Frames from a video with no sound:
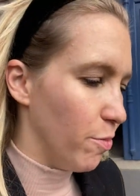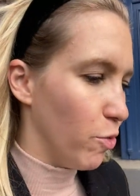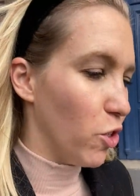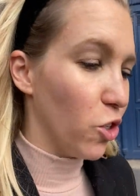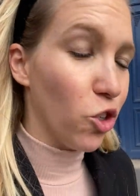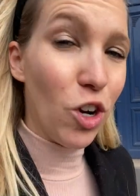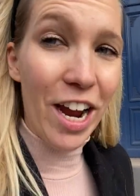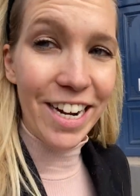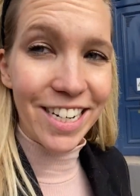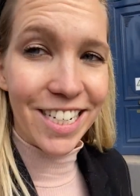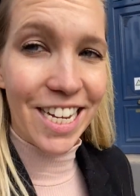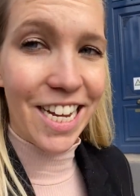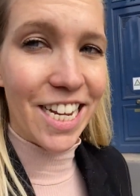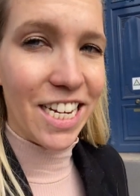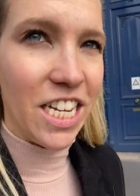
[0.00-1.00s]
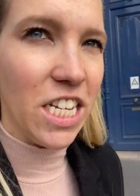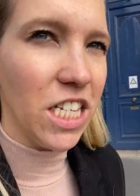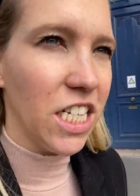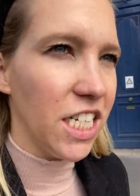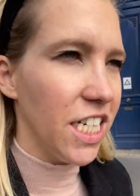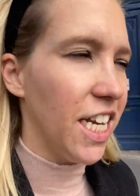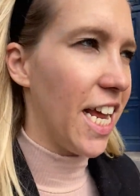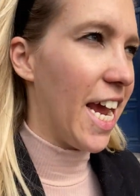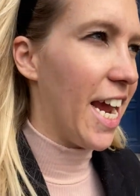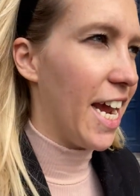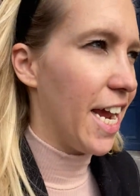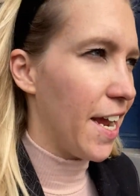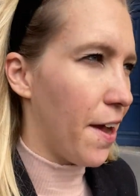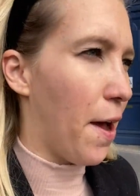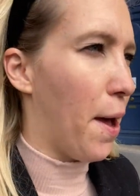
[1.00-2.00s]
Just trying to take it easy
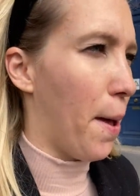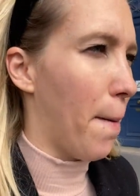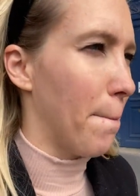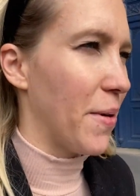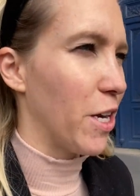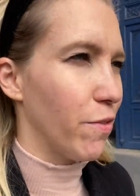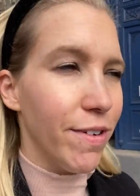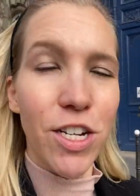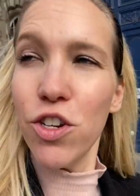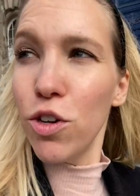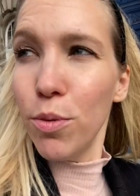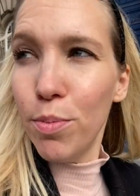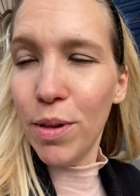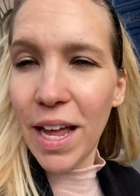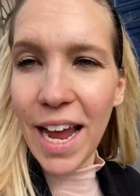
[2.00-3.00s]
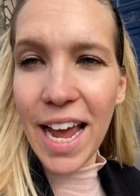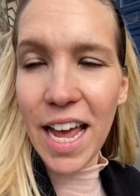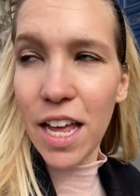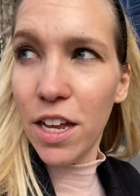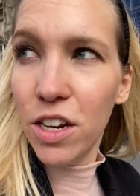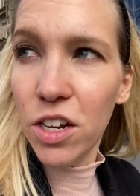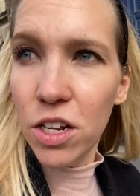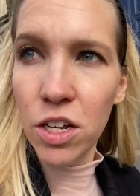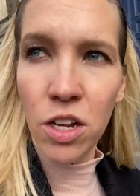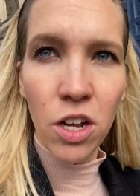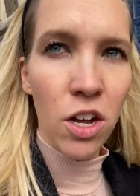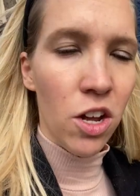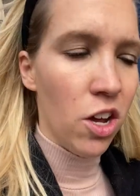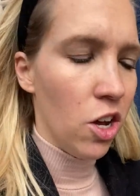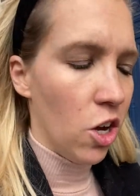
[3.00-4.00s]
today. Um, my original plan
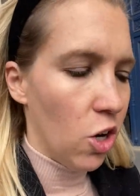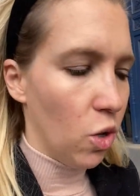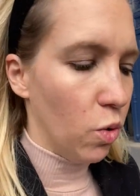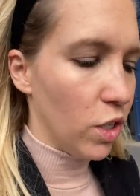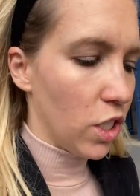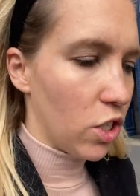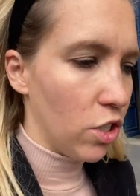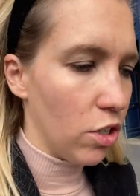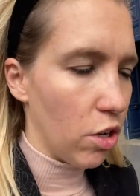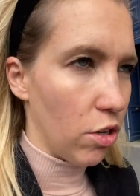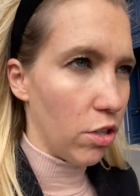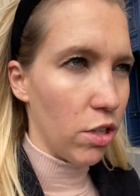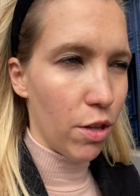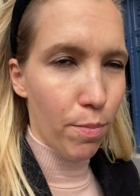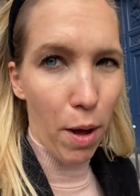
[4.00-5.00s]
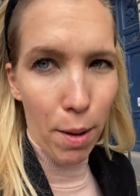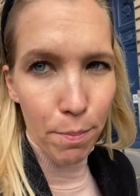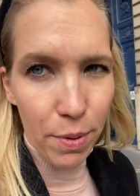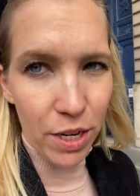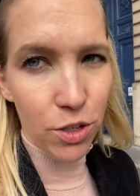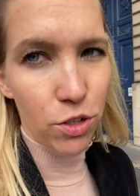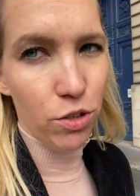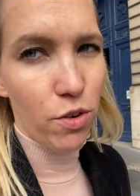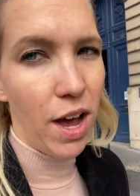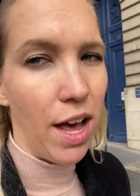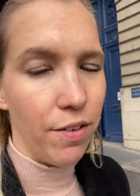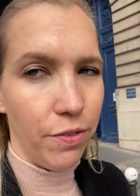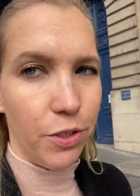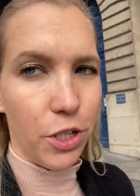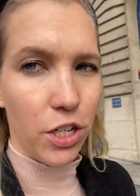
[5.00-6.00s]
was to go to the Pompidou
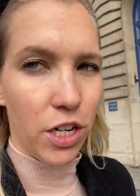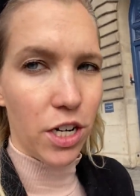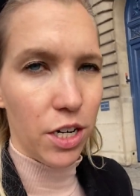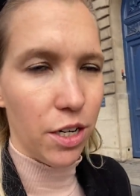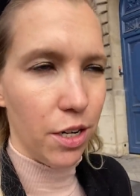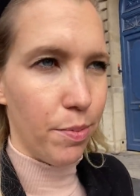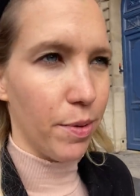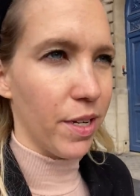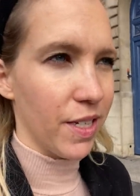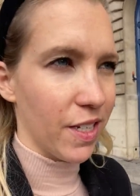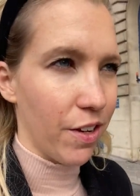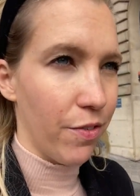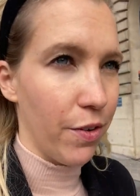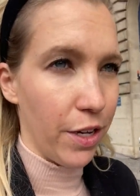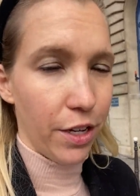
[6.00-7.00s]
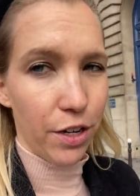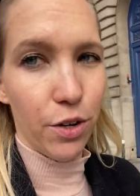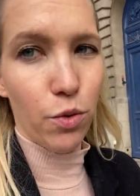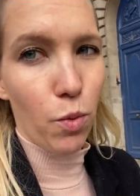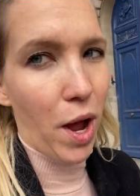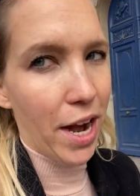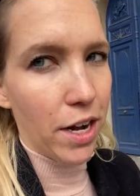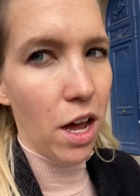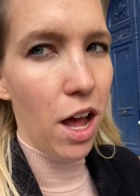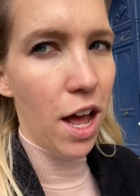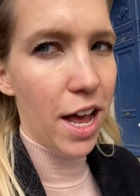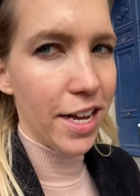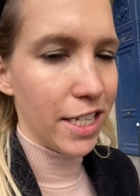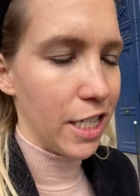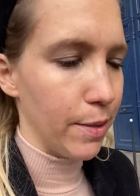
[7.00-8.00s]
after, because I figured why not,